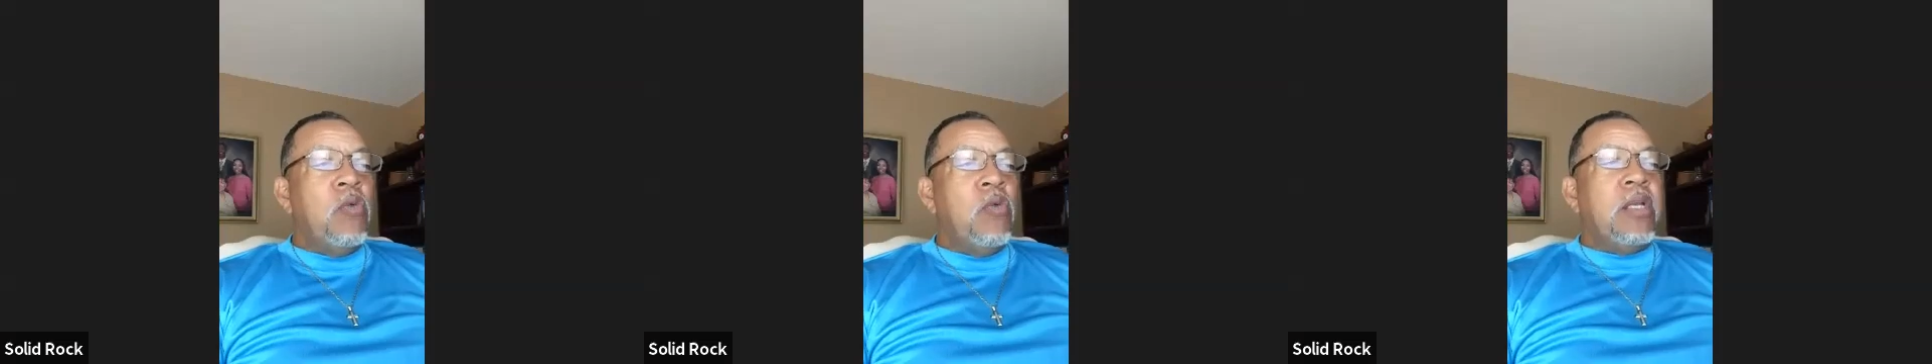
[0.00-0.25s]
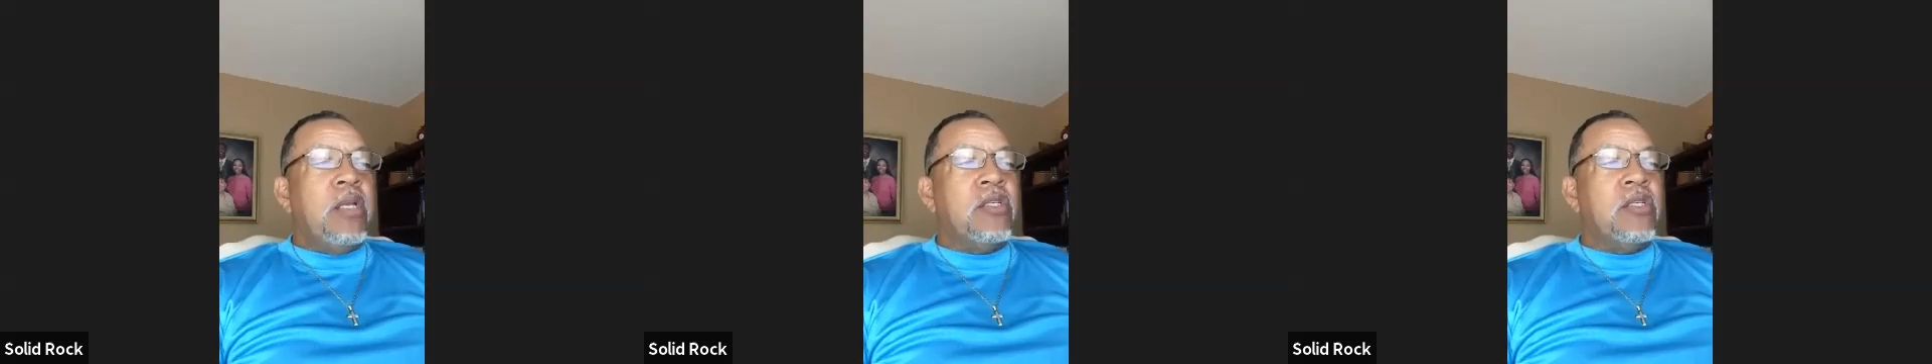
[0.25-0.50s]

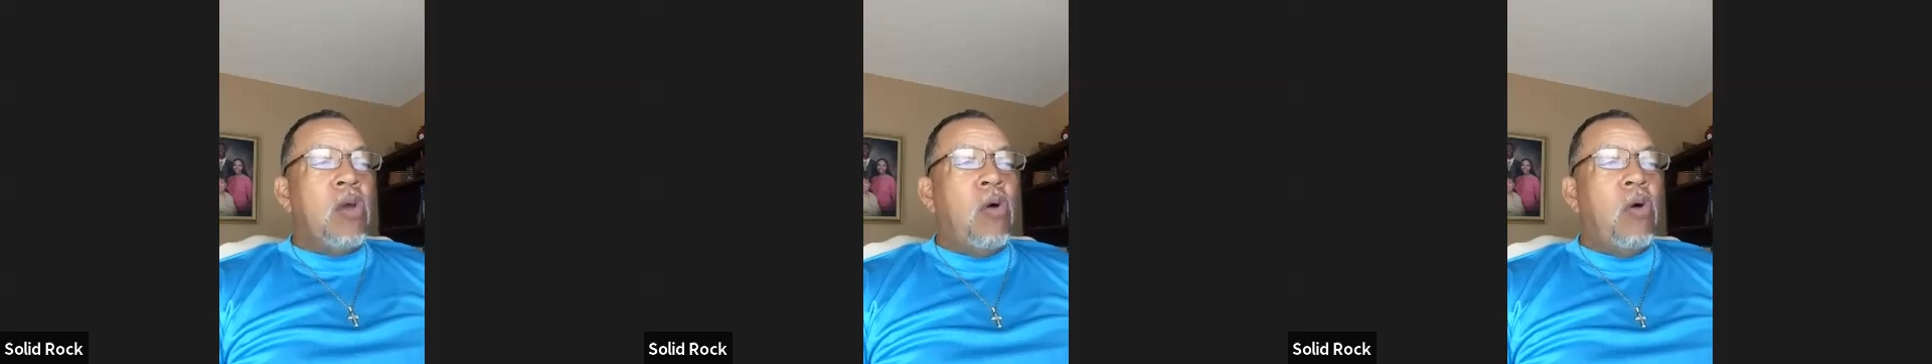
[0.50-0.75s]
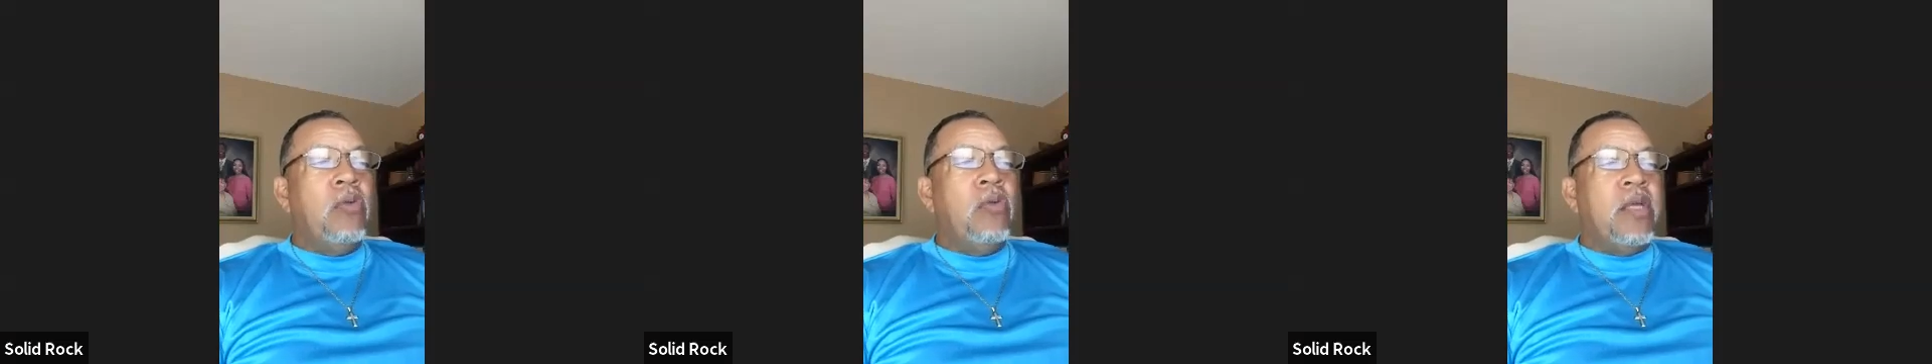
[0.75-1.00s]
them
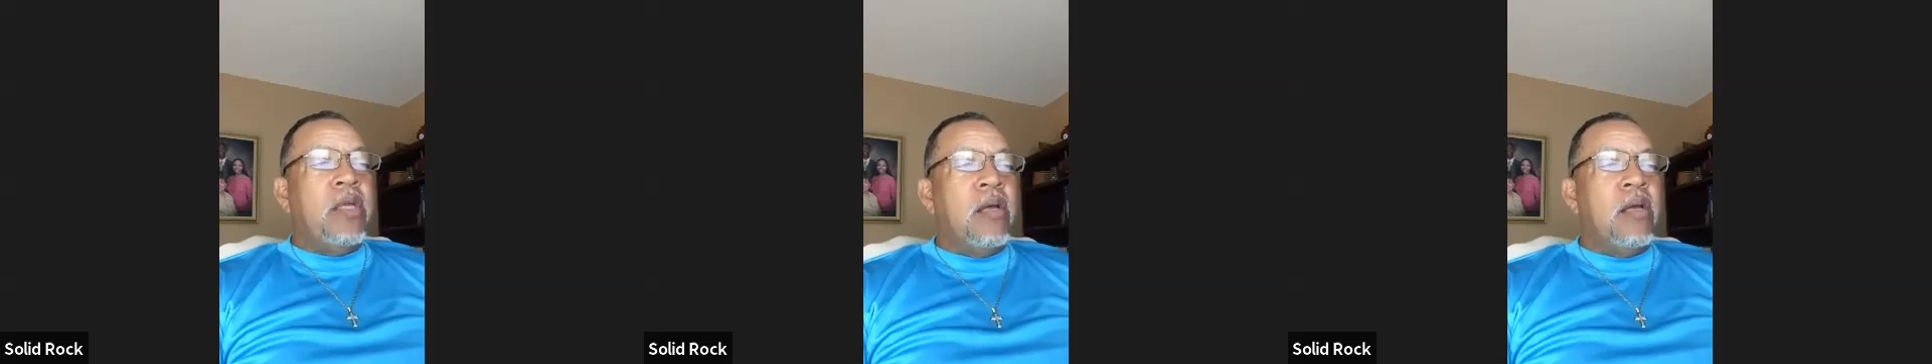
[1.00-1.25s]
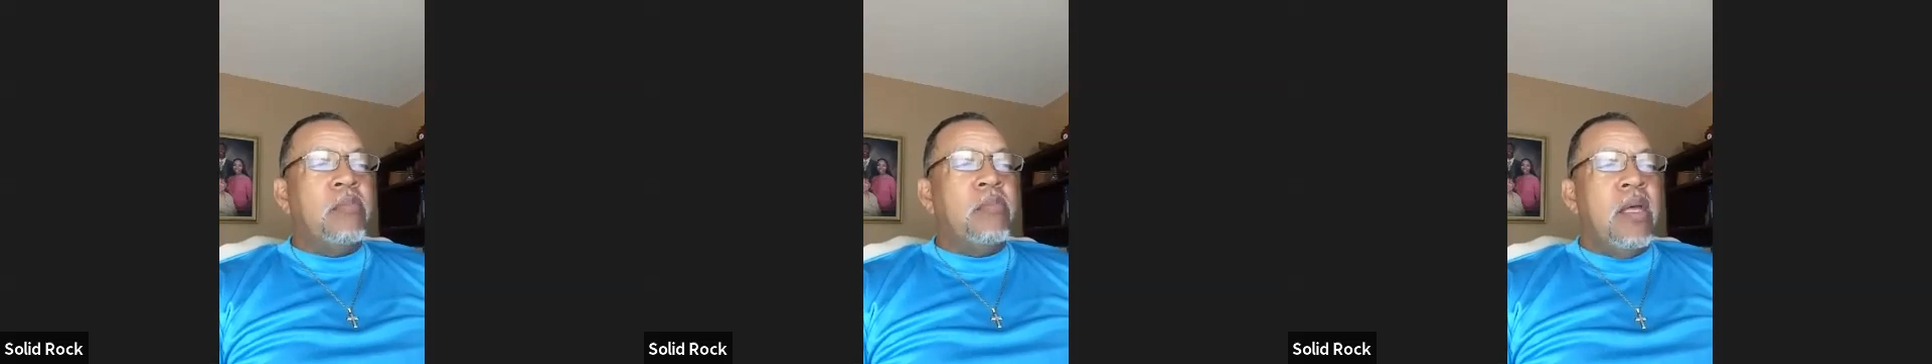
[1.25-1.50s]
that
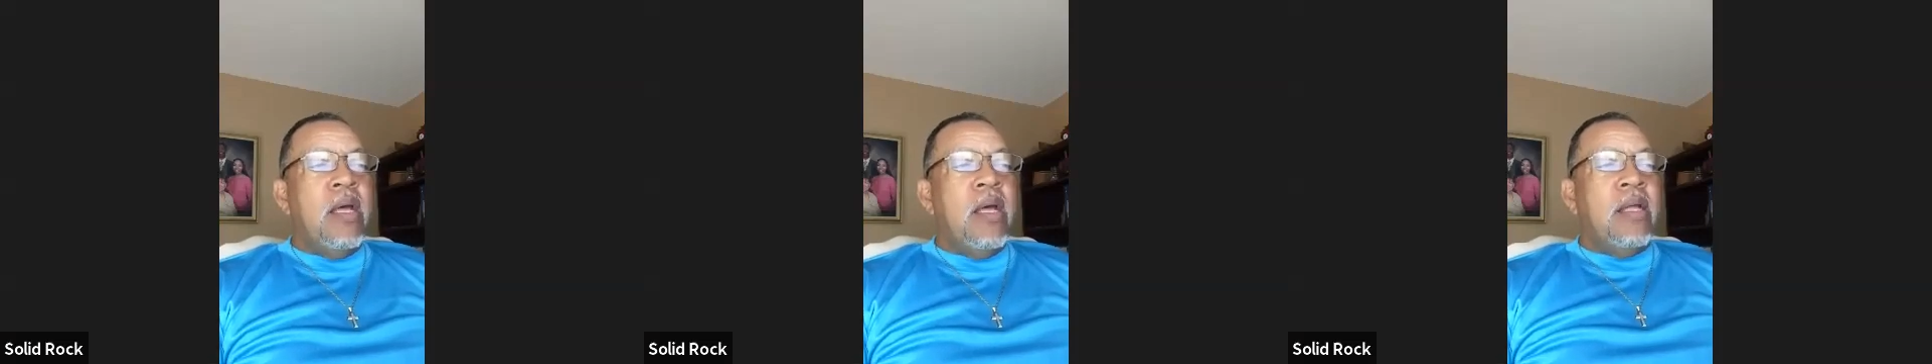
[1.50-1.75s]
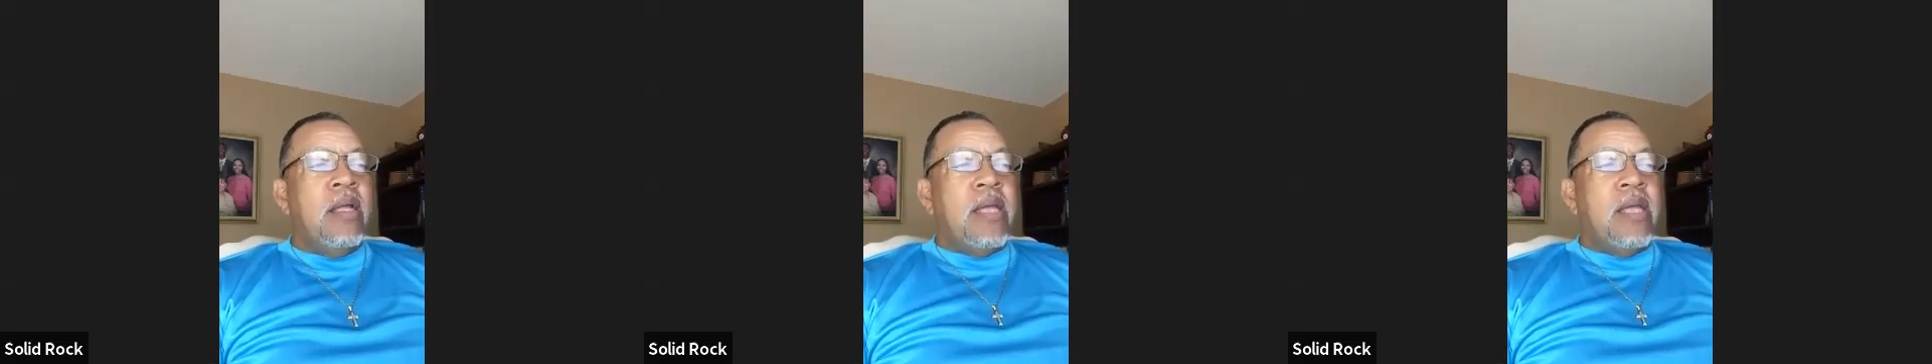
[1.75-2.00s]
had been
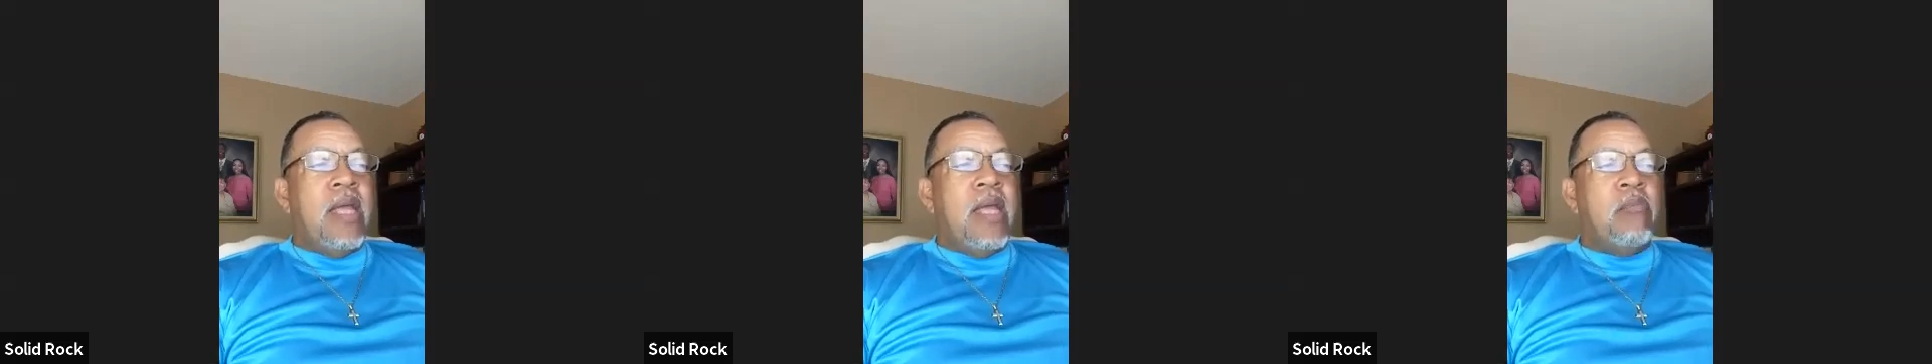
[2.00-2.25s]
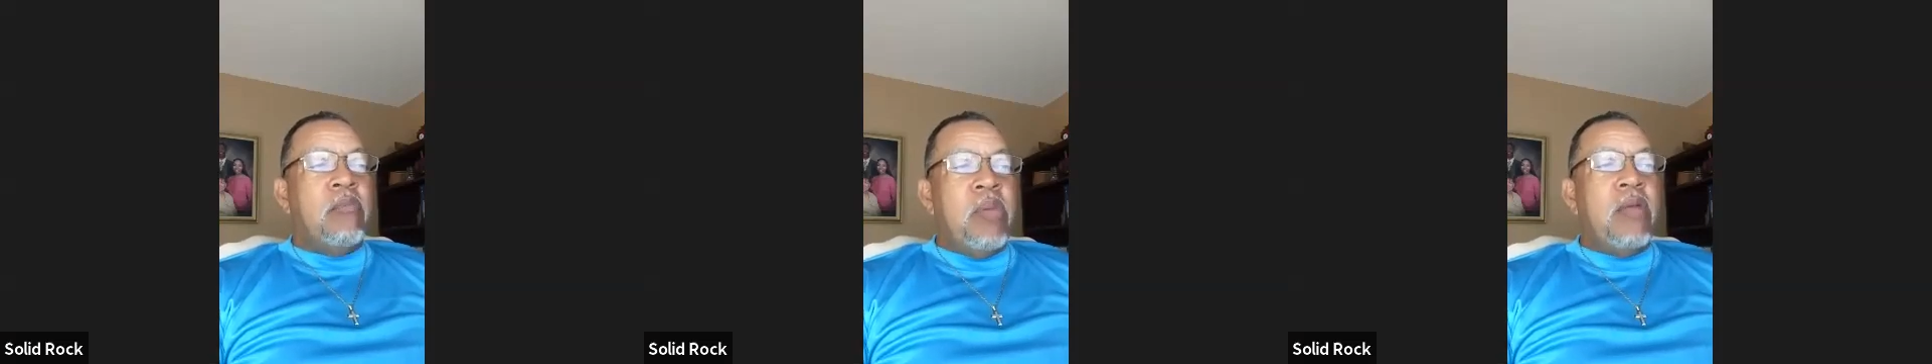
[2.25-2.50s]
with him,